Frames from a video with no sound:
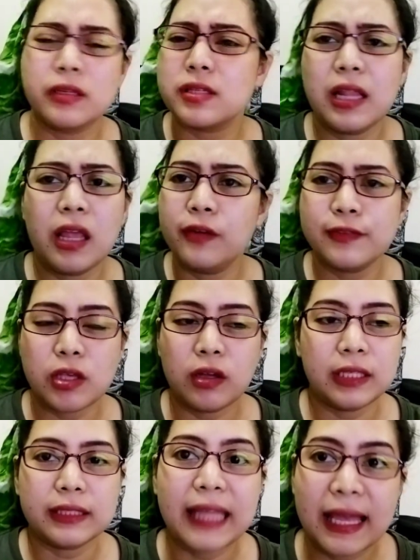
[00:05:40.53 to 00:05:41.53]
There's a lot of
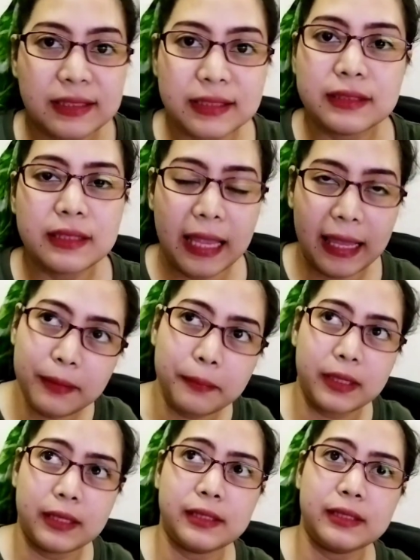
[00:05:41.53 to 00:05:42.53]
song that titled
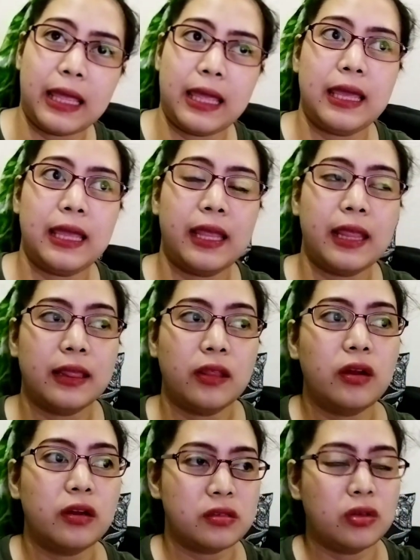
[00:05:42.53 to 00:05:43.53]
Amen, and
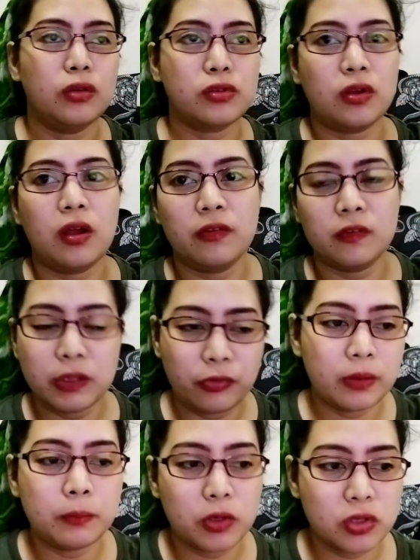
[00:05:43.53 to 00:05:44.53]
there's also a
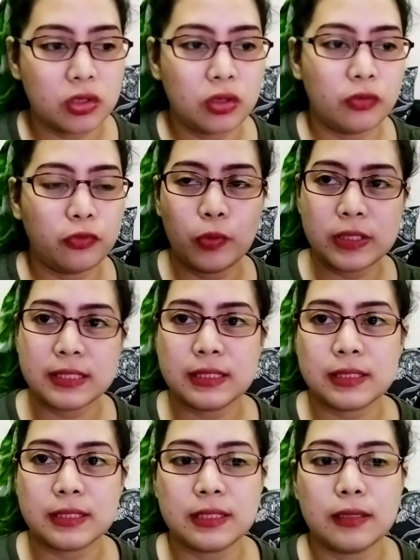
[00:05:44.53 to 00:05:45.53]
different version of
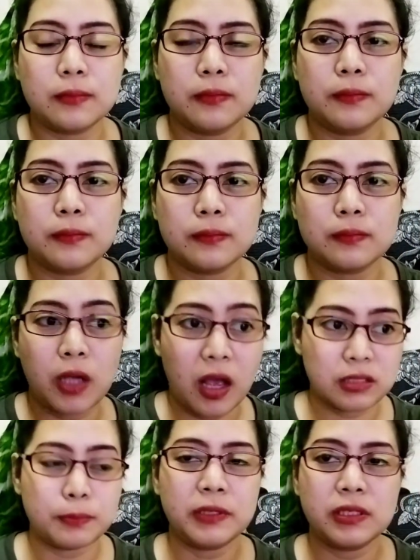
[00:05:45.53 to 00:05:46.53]
Wisdom
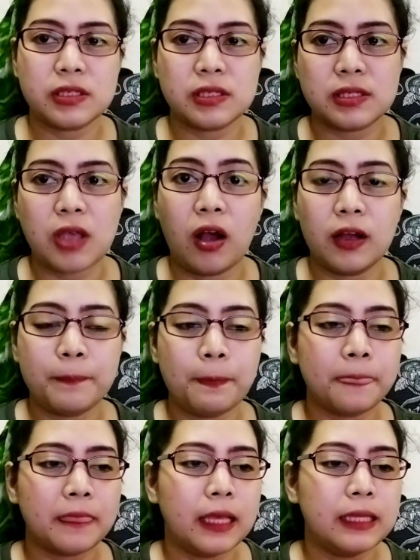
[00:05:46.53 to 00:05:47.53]
Gospel song
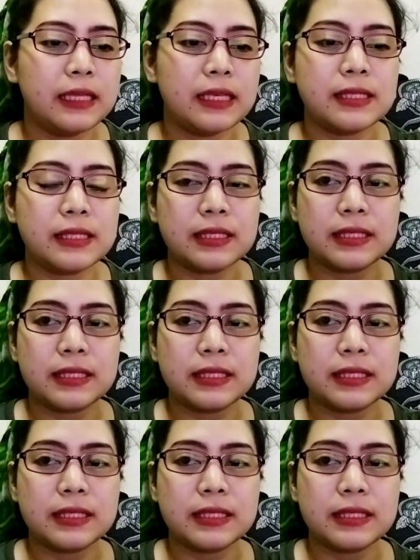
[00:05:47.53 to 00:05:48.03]
this